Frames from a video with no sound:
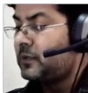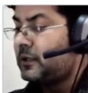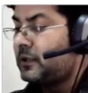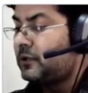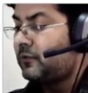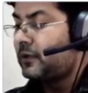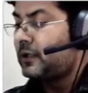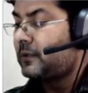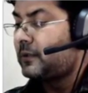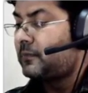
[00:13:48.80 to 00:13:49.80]
b
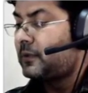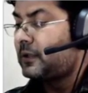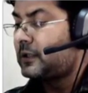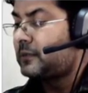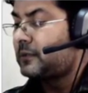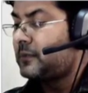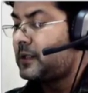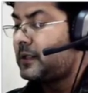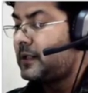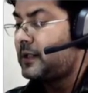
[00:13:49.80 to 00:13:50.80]
square plus
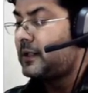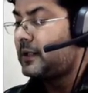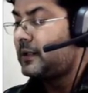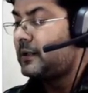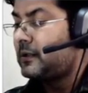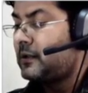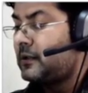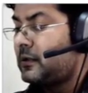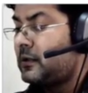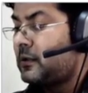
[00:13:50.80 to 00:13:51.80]
bd
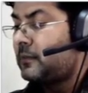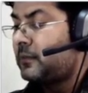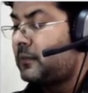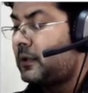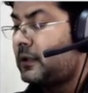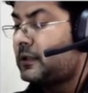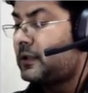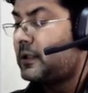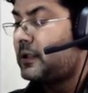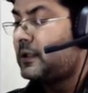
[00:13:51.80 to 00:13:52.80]
plus
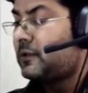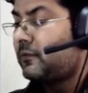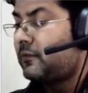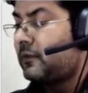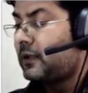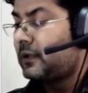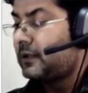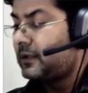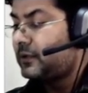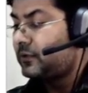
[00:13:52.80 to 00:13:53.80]
d square
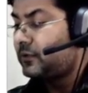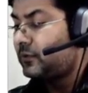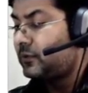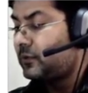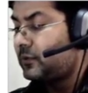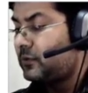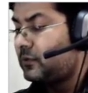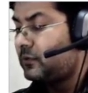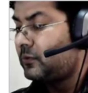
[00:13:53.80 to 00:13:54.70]
is to